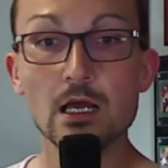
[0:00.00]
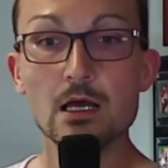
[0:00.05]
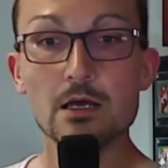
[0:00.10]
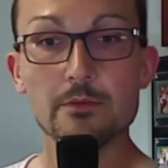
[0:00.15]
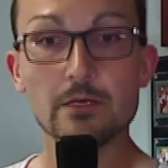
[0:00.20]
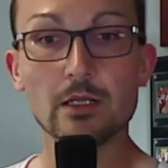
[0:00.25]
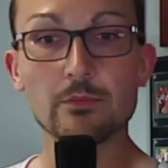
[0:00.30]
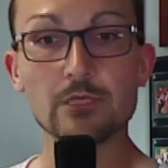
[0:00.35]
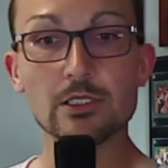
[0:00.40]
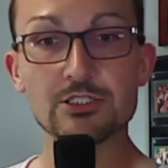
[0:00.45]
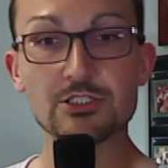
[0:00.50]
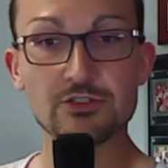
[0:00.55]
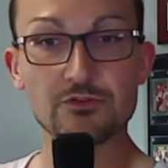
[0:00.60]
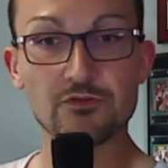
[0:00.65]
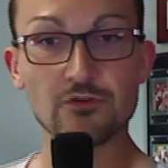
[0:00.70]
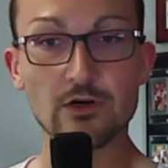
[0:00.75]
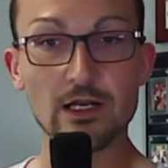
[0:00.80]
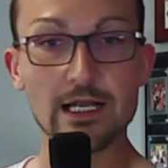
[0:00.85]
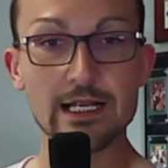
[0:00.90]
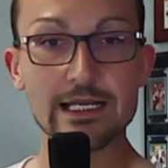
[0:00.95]
Published
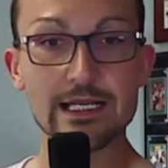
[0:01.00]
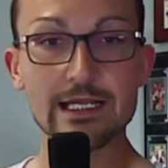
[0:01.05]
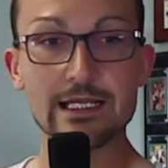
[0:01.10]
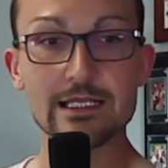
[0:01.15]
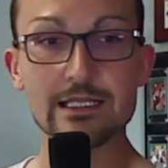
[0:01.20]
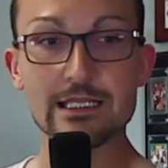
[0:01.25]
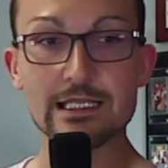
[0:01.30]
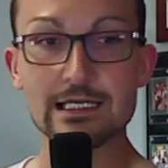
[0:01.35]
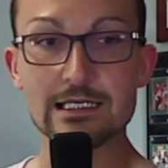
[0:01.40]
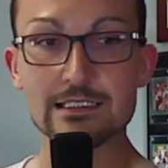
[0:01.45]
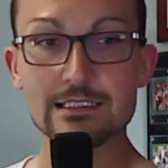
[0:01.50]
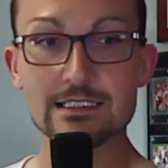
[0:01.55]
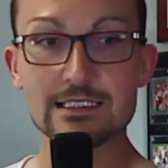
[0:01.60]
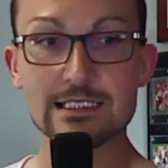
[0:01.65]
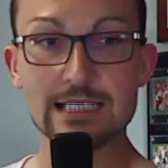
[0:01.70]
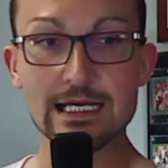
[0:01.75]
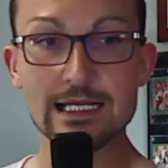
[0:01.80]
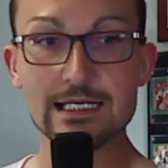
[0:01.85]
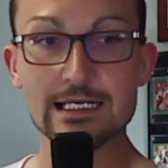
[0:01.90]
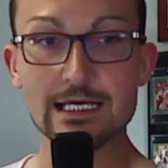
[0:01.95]
Friday that
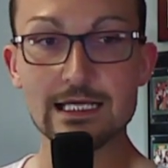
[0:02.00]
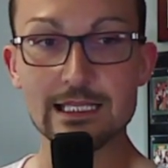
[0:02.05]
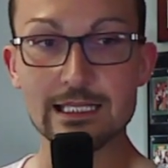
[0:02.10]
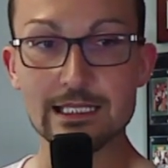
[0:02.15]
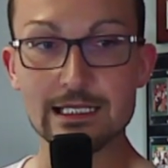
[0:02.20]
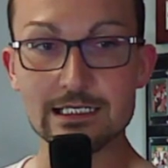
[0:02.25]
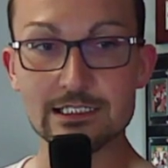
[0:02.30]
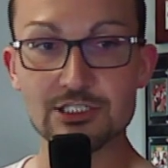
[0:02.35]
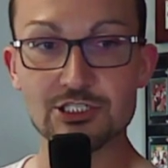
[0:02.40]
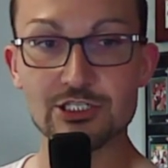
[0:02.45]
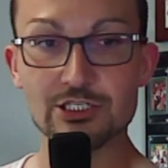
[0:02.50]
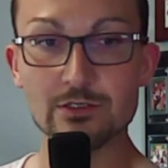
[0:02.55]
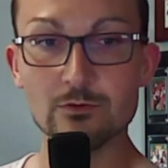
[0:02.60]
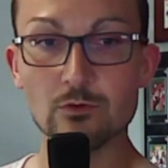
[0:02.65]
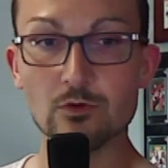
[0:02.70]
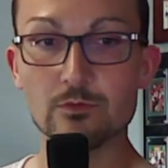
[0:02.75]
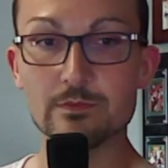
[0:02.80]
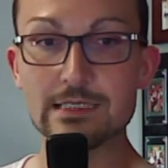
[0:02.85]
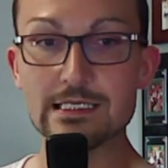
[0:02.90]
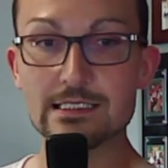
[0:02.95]
said that she
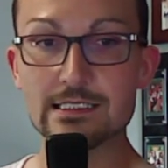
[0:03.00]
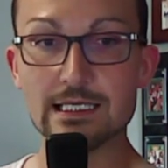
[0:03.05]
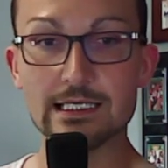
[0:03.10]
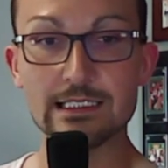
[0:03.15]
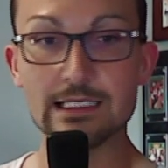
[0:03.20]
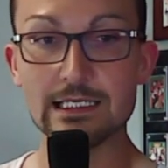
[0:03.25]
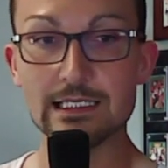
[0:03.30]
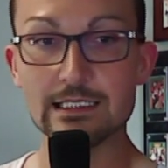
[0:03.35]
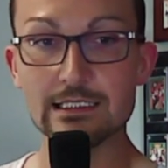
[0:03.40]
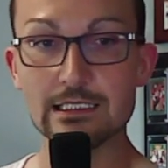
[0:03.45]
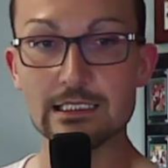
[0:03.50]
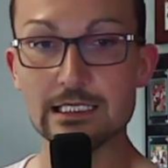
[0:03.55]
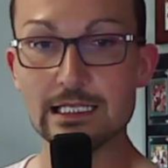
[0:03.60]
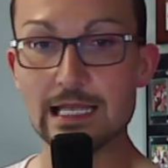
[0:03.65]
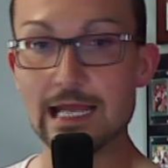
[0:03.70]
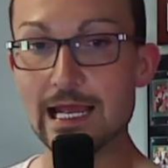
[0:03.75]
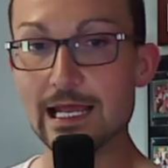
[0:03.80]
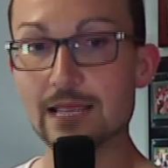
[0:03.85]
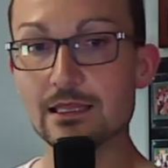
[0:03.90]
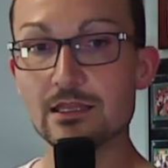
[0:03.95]
will be singing the
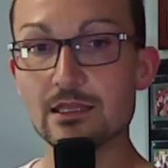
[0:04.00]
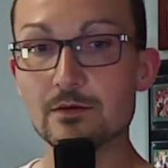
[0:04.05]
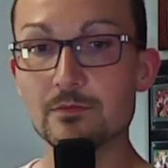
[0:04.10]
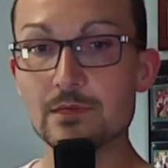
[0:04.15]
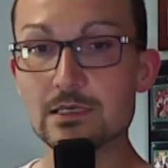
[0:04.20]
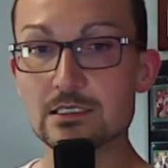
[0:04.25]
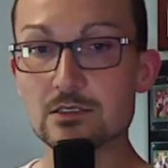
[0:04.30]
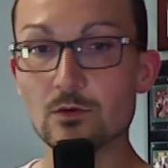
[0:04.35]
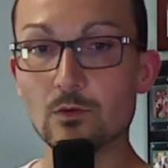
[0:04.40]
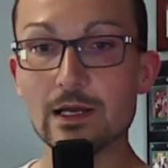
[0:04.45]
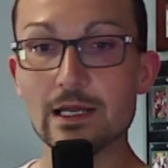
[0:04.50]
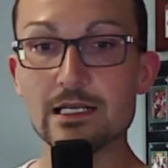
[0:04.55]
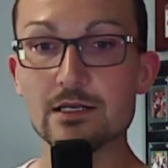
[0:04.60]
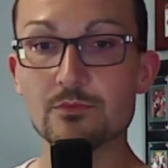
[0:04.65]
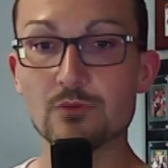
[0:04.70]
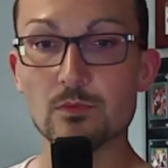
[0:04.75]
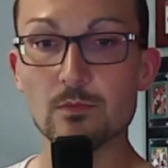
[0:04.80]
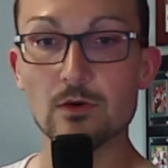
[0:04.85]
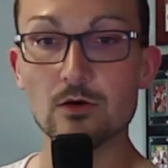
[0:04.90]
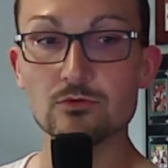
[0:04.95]
anthem as a way to
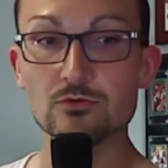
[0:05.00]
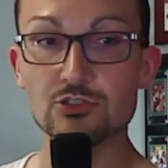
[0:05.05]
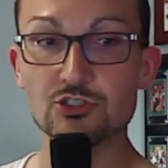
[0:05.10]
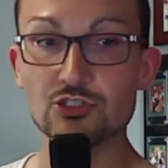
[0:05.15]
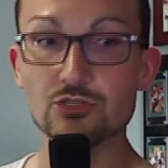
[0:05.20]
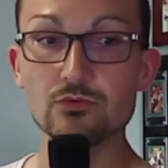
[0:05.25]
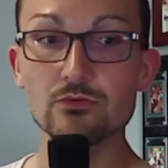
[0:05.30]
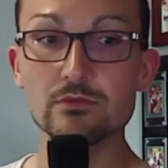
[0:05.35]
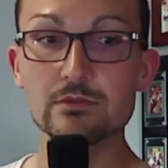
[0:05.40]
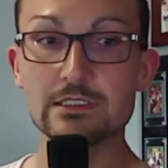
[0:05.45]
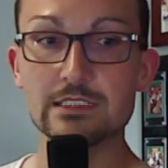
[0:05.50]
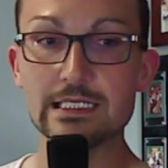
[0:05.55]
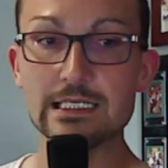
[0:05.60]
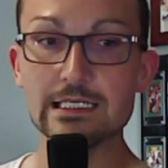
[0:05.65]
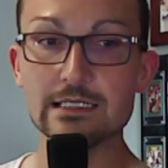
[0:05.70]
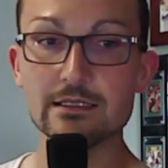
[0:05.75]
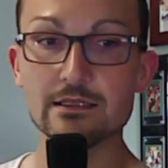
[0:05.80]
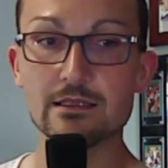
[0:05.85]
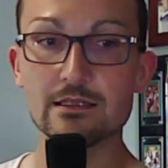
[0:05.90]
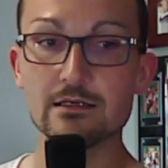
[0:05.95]
promote
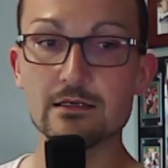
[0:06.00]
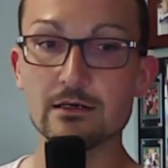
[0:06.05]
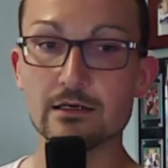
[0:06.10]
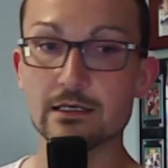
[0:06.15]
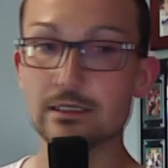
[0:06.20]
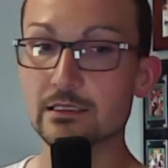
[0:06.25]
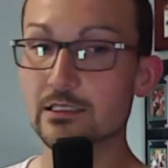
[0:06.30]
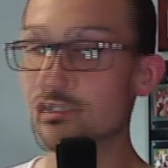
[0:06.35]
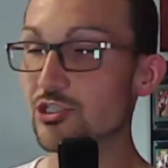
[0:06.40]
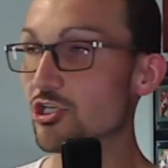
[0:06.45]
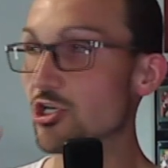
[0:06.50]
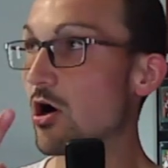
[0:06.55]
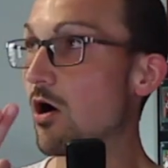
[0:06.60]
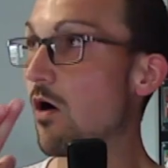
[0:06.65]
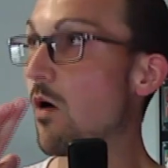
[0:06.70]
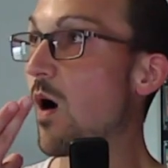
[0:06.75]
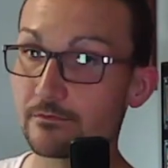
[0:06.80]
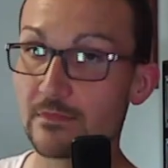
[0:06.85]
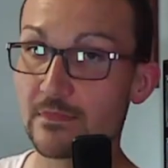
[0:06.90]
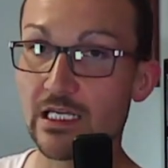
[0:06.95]
Juneteenth during the
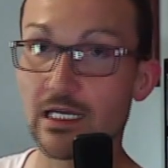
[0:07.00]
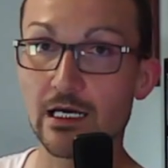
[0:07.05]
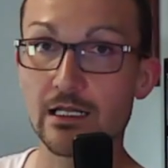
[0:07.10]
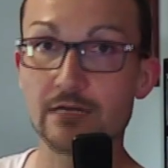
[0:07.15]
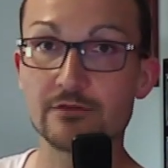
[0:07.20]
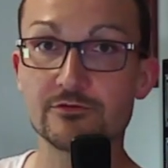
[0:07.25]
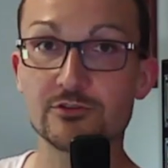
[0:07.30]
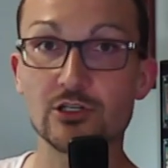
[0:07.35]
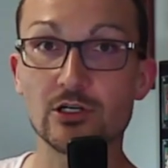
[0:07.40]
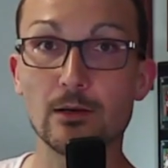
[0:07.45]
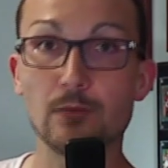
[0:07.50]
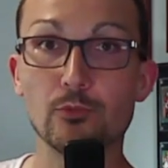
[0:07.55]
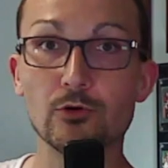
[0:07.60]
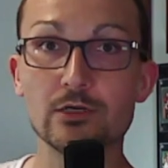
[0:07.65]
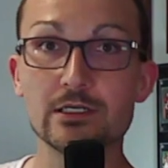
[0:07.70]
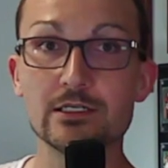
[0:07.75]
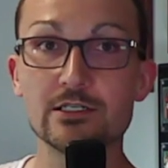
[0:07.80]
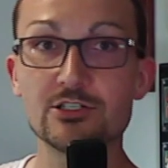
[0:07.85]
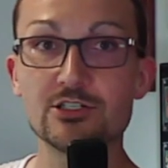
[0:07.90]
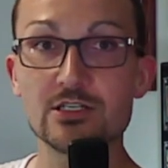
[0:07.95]
show. God, if Trump
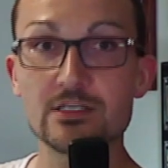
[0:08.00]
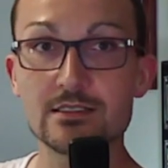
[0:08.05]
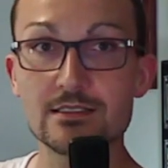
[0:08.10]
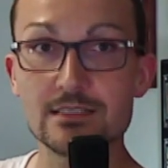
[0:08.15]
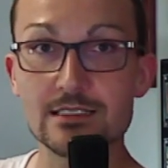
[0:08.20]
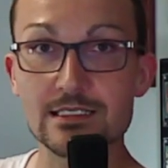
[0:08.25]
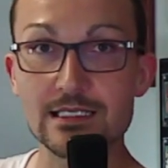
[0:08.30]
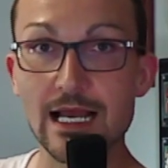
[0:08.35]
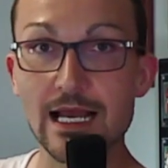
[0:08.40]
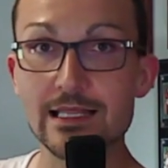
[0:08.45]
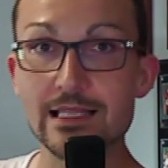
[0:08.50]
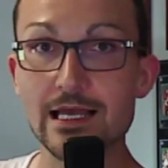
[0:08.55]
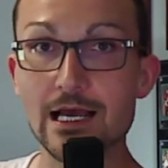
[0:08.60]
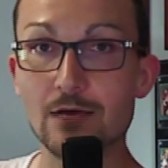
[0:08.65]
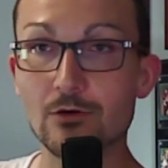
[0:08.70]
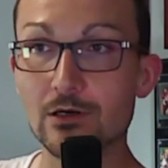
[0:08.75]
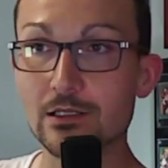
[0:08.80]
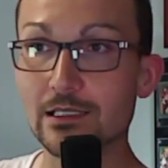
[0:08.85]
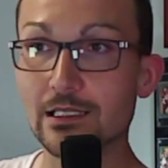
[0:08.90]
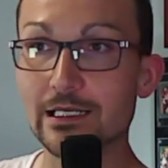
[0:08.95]
would have just signed
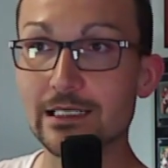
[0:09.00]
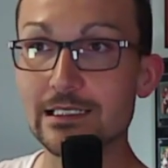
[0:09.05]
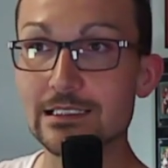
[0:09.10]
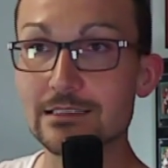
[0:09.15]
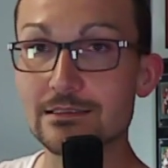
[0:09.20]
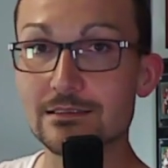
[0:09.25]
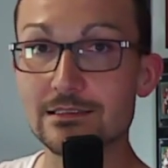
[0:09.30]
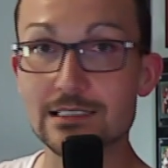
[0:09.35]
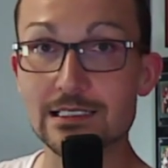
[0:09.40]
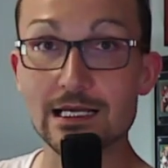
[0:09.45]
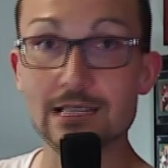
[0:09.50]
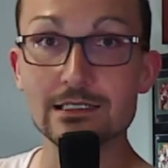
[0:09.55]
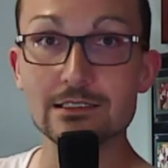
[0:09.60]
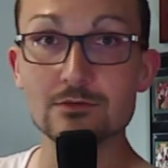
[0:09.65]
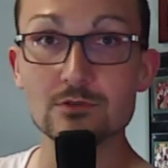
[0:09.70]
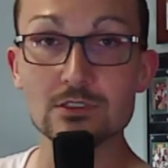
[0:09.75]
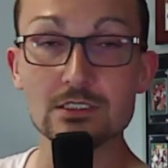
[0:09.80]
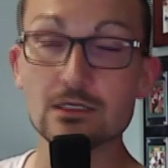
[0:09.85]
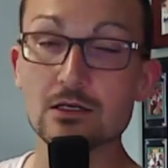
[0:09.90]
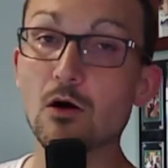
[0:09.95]
that one like he said he
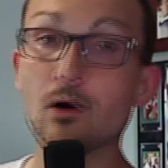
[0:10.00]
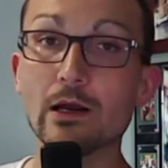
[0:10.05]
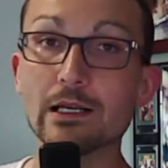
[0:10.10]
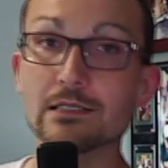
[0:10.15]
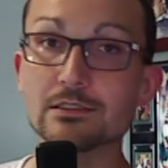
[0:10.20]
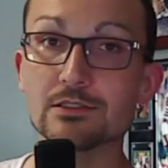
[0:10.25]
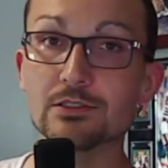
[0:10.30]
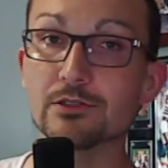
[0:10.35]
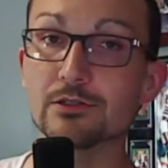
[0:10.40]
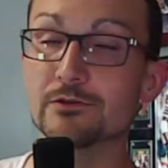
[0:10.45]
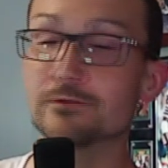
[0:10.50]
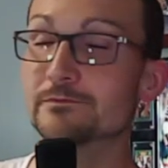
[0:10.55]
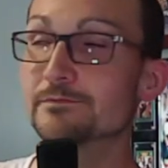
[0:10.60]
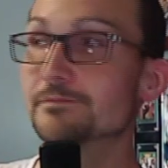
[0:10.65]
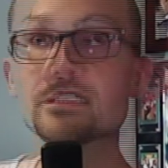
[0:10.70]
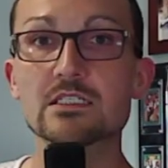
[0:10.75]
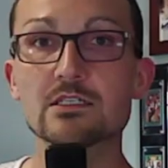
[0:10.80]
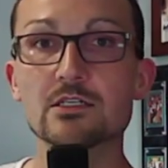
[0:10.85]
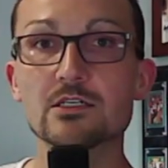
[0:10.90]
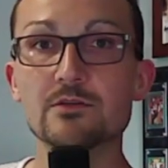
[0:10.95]
was going to,
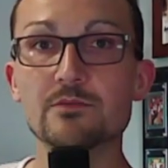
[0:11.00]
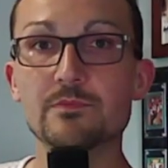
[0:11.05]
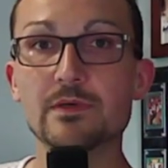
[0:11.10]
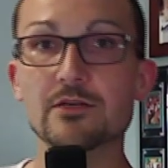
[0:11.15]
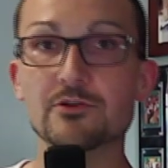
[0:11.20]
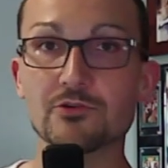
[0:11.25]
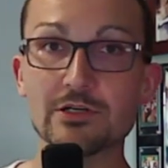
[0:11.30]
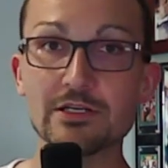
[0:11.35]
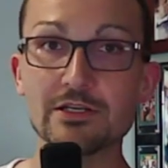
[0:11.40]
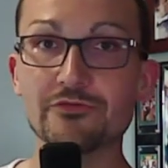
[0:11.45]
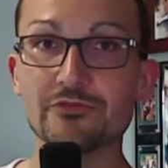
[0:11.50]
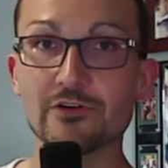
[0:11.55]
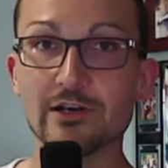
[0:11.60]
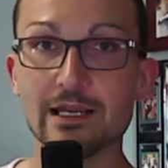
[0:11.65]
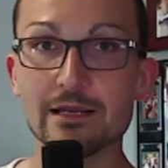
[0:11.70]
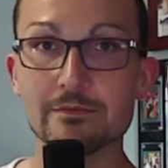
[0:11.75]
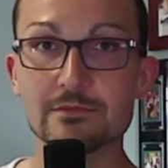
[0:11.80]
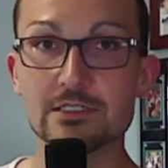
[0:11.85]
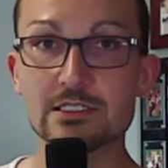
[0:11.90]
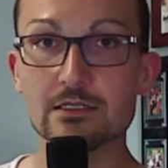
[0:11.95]
this could have been
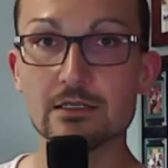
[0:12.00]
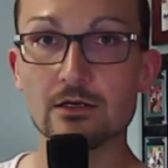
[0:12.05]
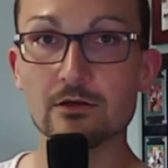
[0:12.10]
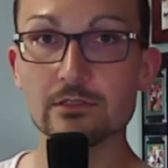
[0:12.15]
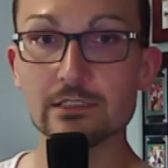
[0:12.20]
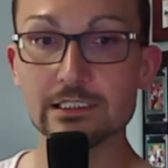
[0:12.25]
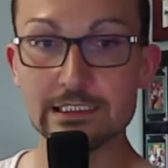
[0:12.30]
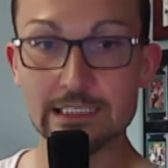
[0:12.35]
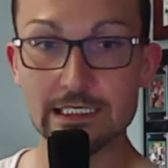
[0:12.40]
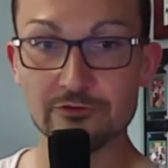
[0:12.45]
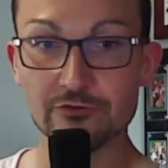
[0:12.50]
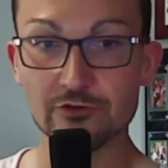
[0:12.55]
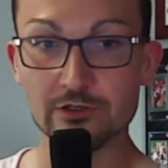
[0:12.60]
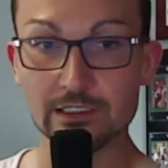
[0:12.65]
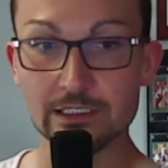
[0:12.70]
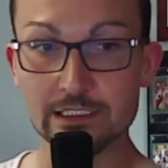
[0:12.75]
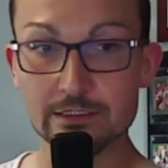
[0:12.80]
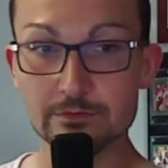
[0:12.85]
reframed totally differently,